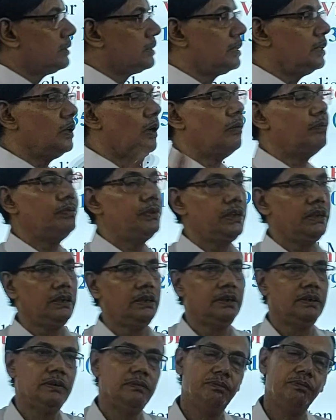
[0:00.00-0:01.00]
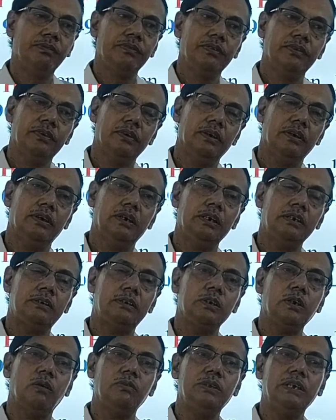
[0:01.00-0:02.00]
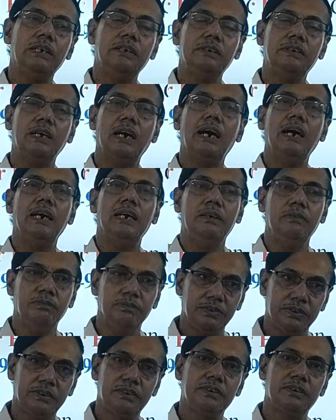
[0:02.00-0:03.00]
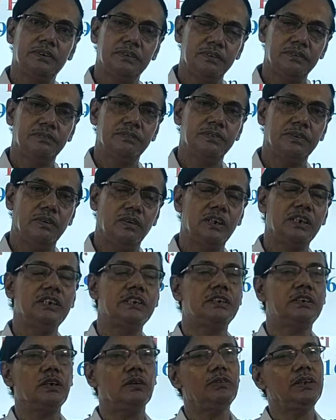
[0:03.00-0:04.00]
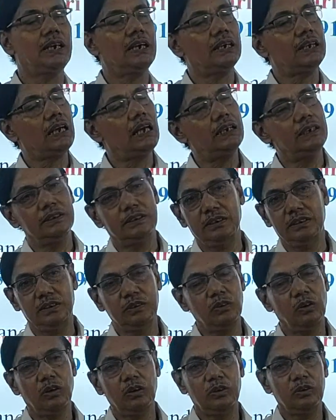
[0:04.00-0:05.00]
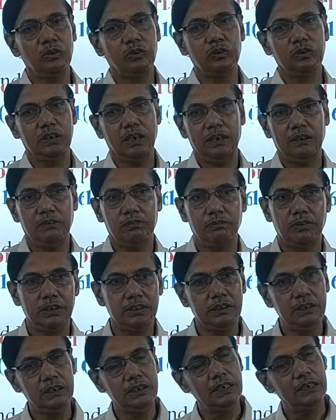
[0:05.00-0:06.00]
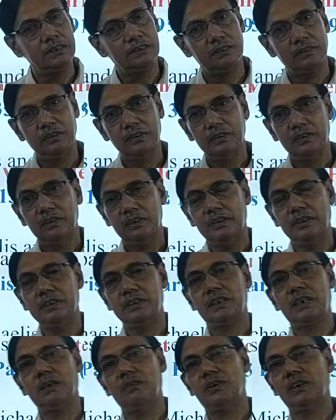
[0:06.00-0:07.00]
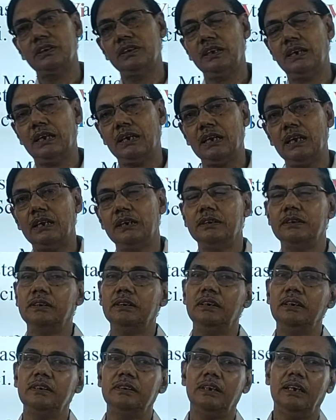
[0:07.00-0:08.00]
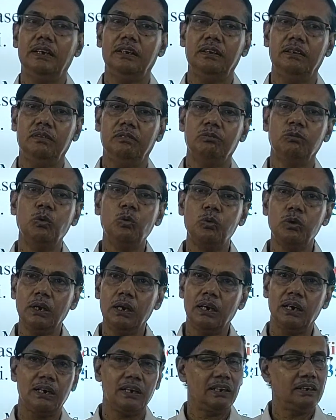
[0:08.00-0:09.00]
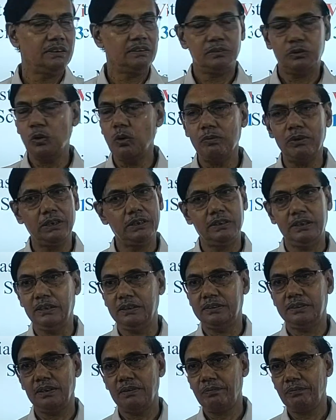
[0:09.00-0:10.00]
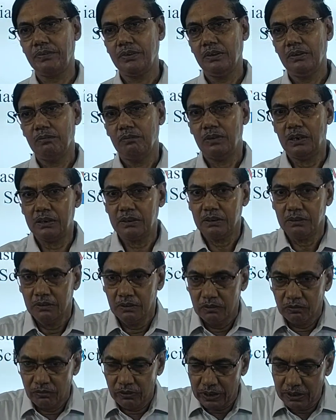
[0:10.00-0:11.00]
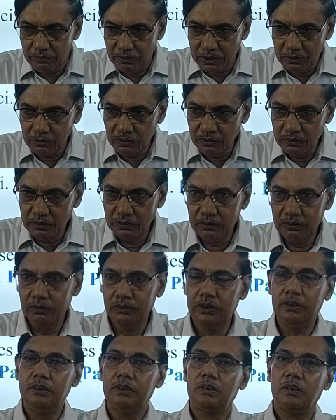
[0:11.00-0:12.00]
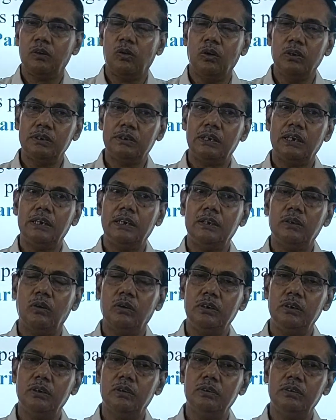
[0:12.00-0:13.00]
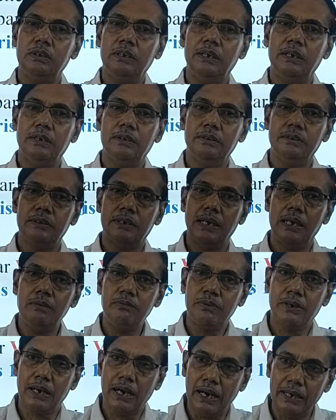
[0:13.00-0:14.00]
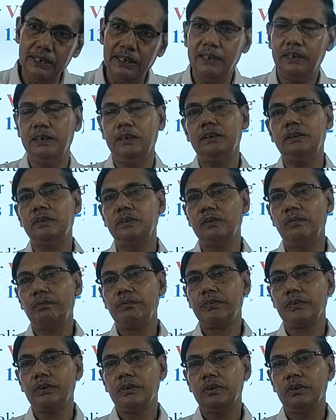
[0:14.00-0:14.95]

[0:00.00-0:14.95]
history of the enzymes or history of the catalysis. You all know that Berzelius discovered the catalysis and Buchner and so many things. But whenever we concentrate only on the enzyme kinetics,